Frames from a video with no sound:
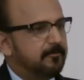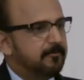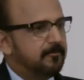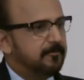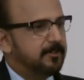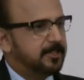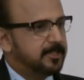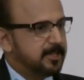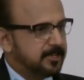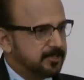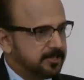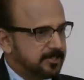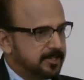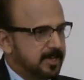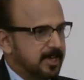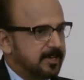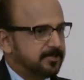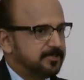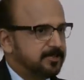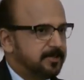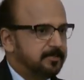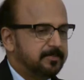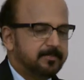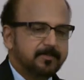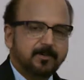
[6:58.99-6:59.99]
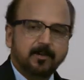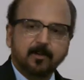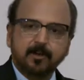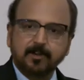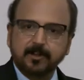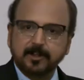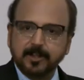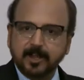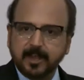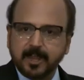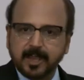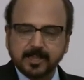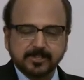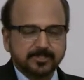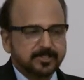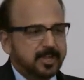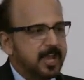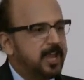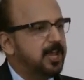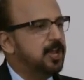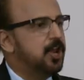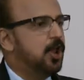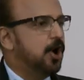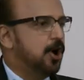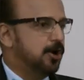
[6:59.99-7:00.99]
with us as an honored guest.
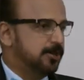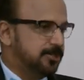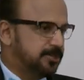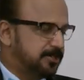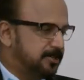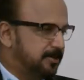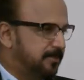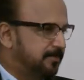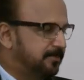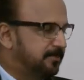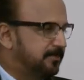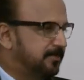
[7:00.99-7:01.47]
He knows